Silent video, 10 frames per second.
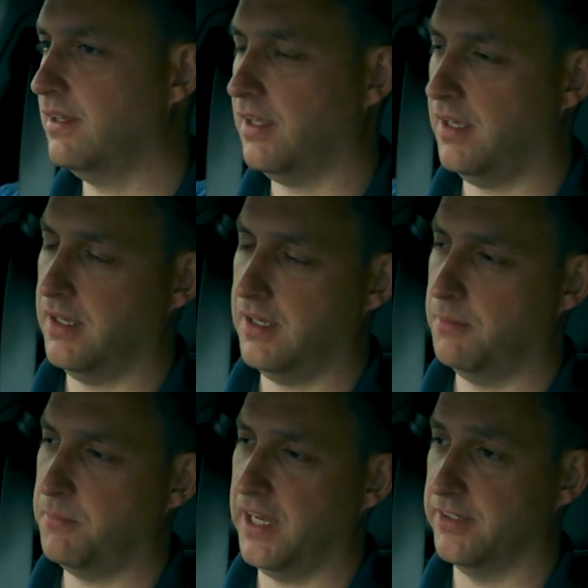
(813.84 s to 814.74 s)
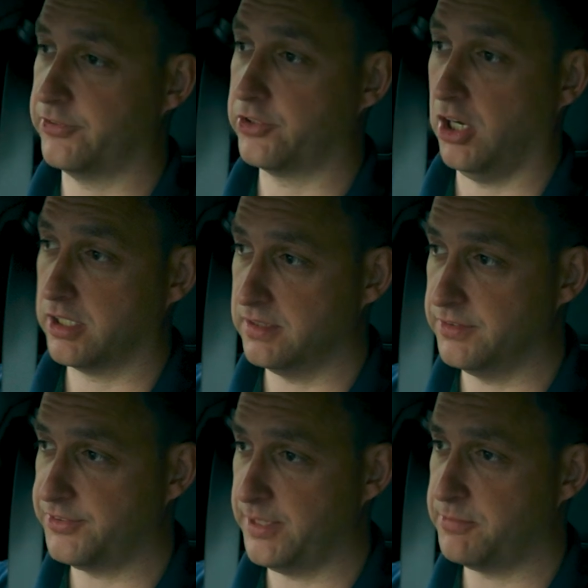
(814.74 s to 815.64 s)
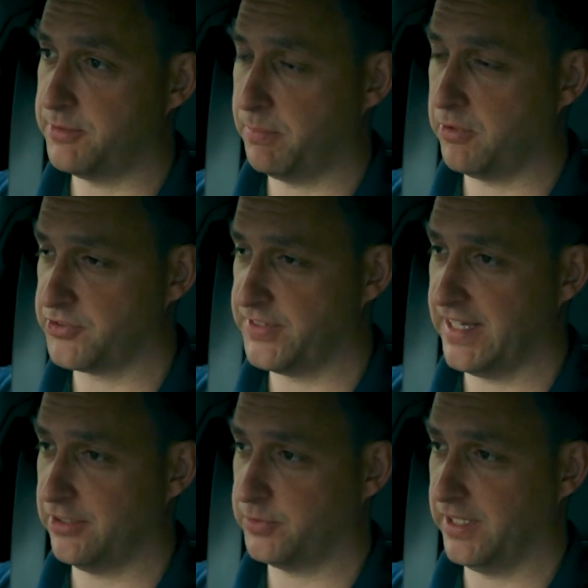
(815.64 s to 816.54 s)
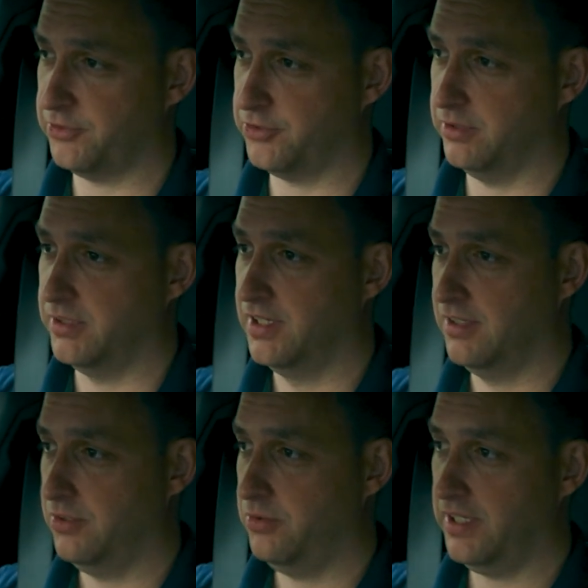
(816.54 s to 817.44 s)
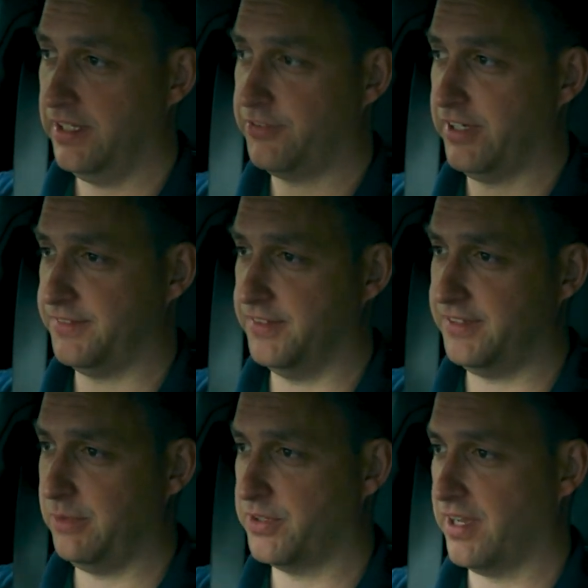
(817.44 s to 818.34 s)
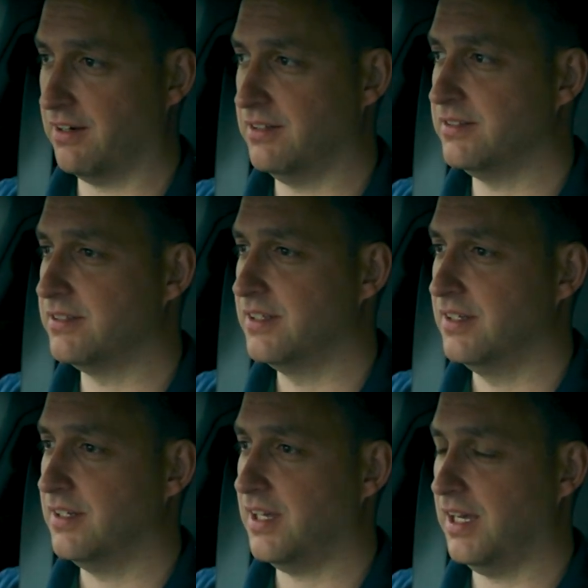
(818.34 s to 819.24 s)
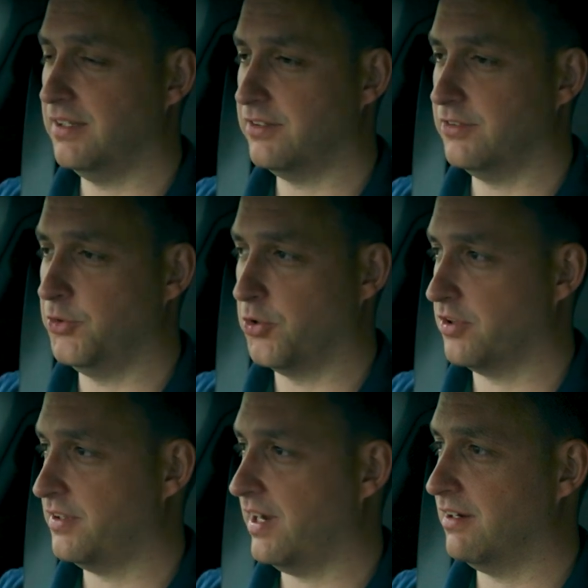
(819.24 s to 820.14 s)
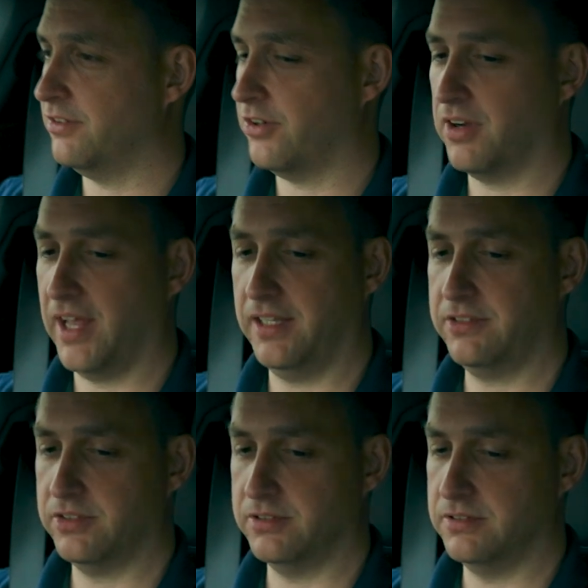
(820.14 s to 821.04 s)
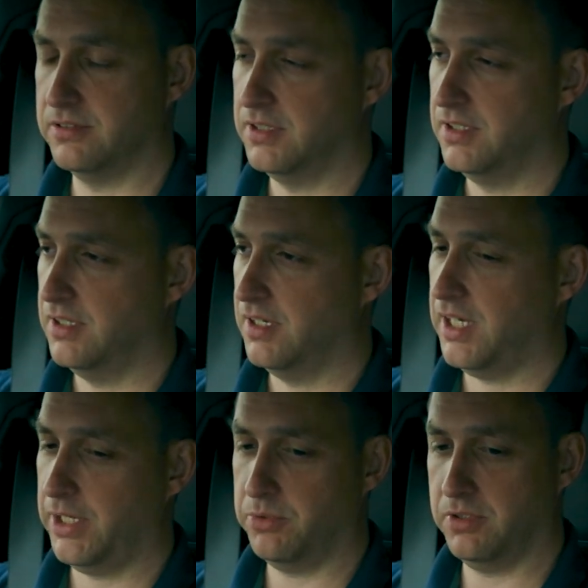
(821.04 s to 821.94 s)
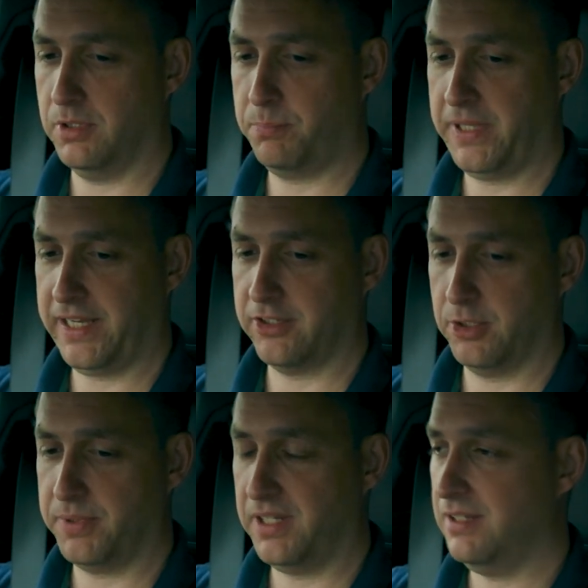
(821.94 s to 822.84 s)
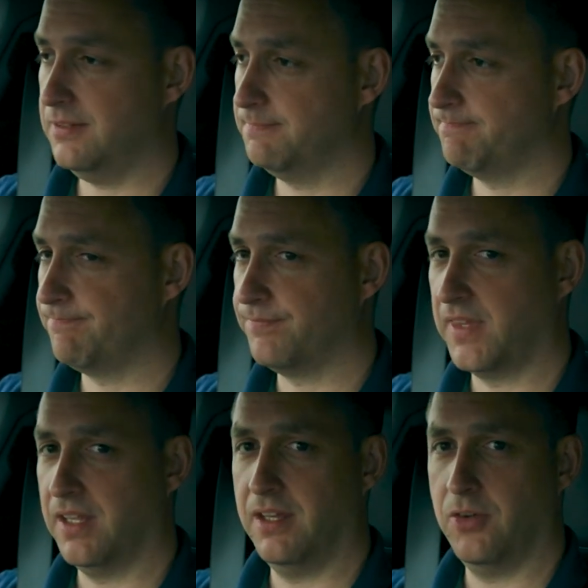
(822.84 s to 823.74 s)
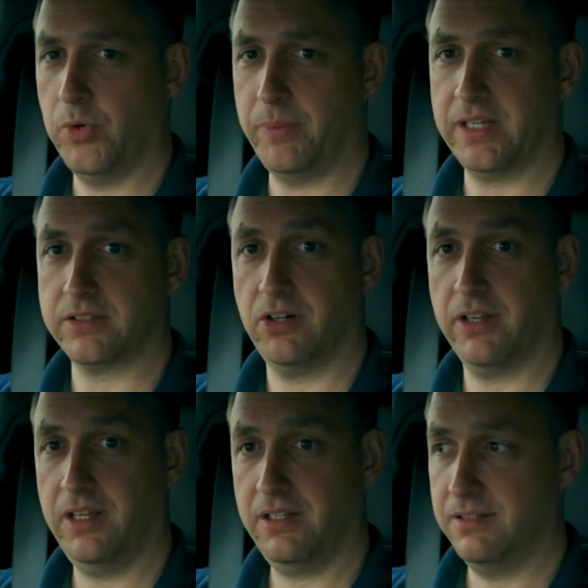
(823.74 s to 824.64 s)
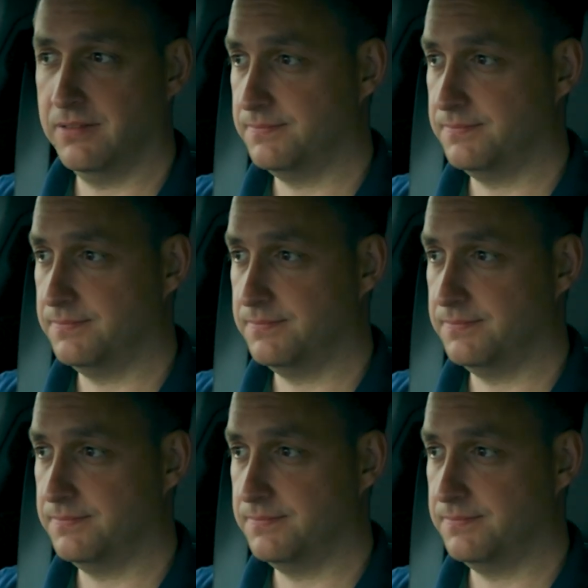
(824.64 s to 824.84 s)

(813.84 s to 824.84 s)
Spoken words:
and Scotland seems to be pushing ahead as well. So really interesting to see what Ireland and Northern Ireland are like. So I will pick it up again when we get to Holyhead.